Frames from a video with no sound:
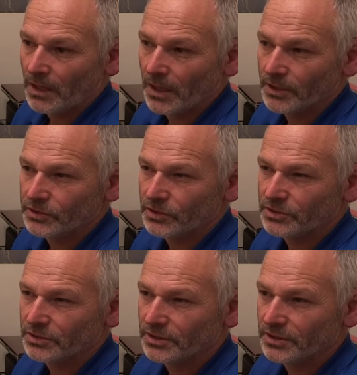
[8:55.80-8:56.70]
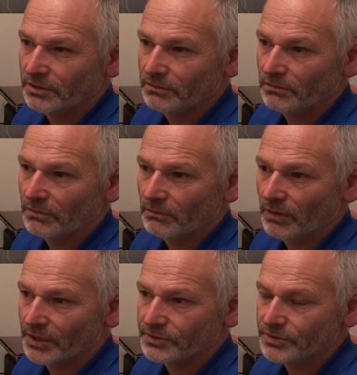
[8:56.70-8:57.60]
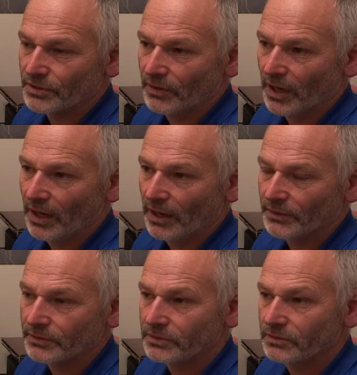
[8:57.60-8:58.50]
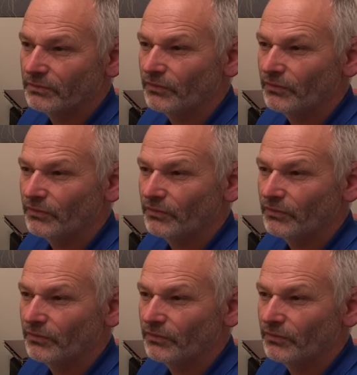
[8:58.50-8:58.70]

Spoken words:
it usually runs around